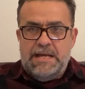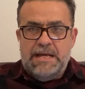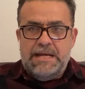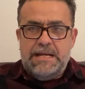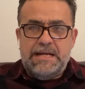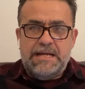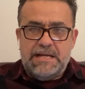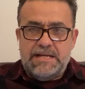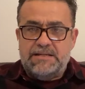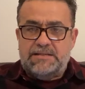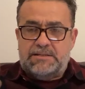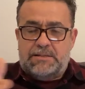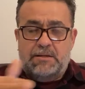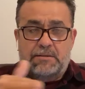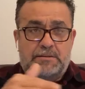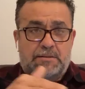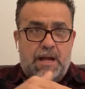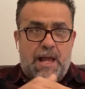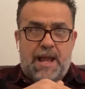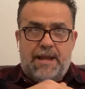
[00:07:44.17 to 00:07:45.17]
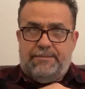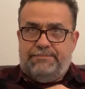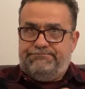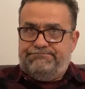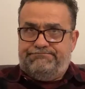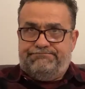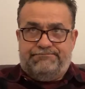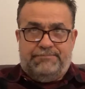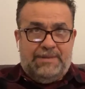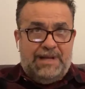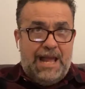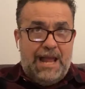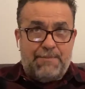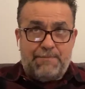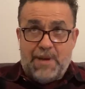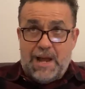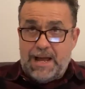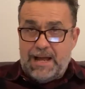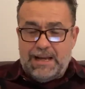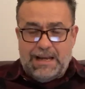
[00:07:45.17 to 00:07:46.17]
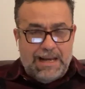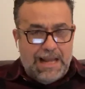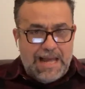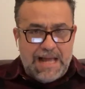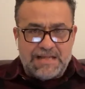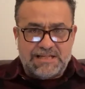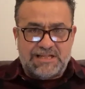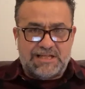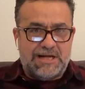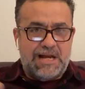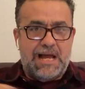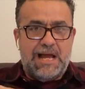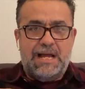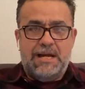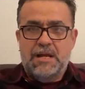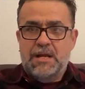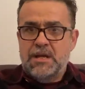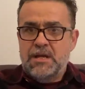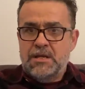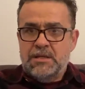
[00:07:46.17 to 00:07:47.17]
He needs to, like, like by a landslide,